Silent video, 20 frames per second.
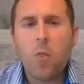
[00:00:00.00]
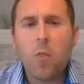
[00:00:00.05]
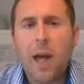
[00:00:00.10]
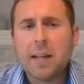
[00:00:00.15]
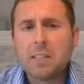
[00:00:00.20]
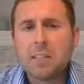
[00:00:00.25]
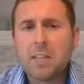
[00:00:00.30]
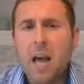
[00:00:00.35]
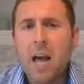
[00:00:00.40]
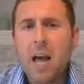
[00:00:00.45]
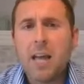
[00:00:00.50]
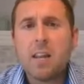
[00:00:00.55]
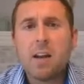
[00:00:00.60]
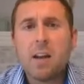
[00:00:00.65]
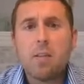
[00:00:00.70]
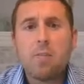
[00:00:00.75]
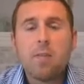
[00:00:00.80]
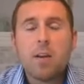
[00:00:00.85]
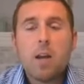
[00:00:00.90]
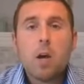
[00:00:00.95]
that's kind
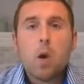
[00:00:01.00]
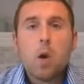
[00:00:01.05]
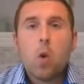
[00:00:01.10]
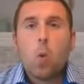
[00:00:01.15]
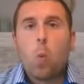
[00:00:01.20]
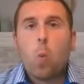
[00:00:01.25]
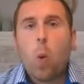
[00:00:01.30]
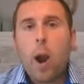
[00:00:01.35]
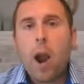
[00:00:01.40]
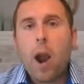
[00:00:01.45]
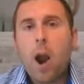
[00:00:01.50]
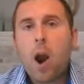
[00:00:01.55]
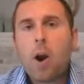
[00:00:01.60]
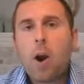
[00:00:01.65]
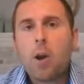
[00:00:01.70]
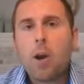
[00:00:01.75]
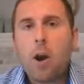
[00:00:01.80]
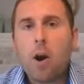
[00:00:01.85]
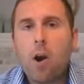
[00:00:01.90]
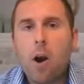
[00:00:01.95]
of where
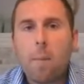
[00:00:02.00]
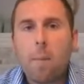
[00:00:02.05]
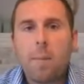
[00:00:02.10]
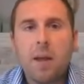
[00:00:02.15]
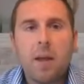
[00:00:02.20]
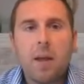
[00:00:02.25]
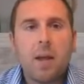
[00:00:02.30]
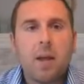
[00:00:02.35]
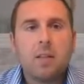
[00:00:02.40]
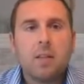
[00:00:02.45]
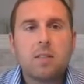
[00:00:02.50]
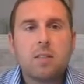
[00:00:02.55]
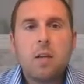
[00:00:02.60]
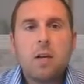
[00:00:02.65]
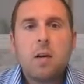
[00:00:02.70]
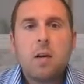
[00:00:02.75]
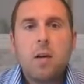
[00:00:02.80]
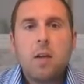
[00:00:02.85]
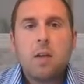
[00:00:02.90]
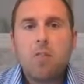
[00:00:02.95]
Europe is,
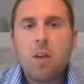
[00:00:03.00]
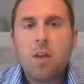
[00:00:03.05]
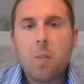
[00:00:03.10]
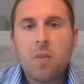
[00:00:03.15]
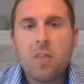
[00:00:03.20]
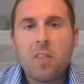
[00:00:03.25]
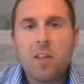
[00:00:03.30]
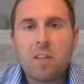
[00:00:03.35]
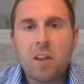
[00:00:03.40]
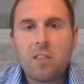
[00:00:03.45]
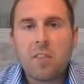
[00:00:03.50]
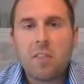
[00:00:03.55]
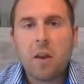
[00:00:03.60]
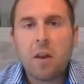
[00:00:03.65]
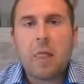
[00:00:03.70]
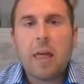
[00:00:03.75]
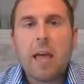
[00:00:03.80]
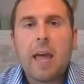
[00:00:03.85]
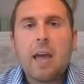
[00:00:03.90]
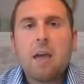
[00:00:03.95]
some of the
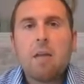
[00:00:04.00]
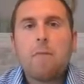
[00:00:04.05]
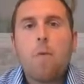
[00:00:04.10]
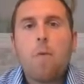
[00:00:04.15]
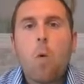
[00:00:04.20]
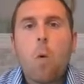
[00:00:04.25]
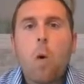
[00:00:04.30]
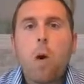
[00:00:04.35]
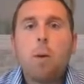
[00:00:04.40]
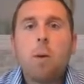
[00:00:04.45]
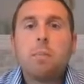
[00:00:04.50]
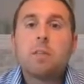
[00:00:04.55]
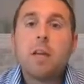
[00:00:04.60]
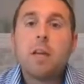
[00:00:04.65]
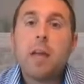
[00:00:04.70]
different landforms